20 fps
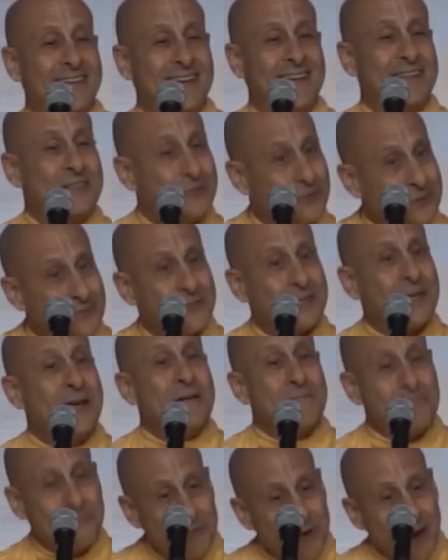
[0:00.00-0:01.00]
And DHRUVA
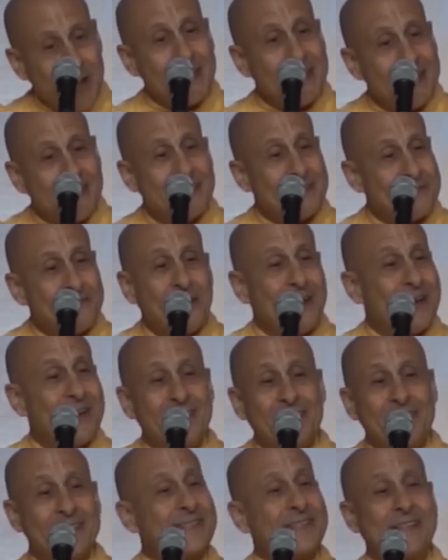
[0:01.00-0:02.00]
came running and
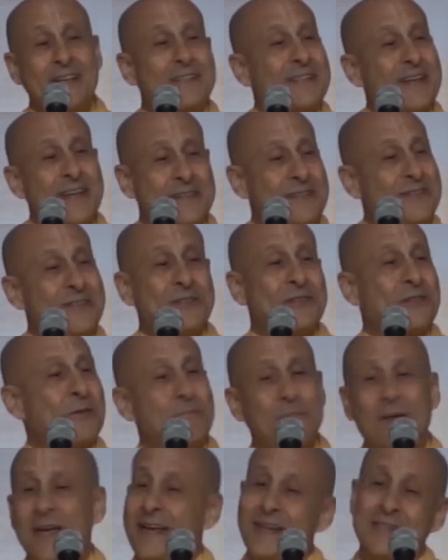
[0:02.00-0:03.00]
running with such
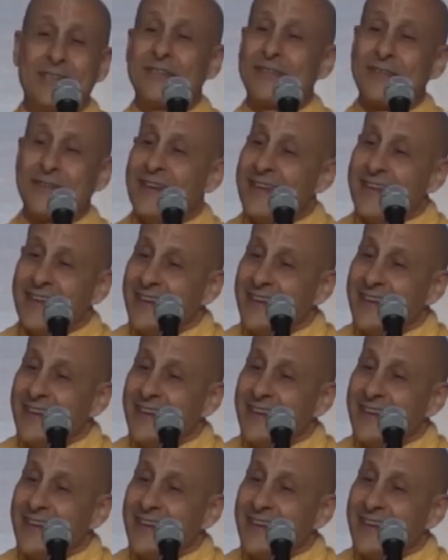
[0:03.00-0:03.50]
anticipation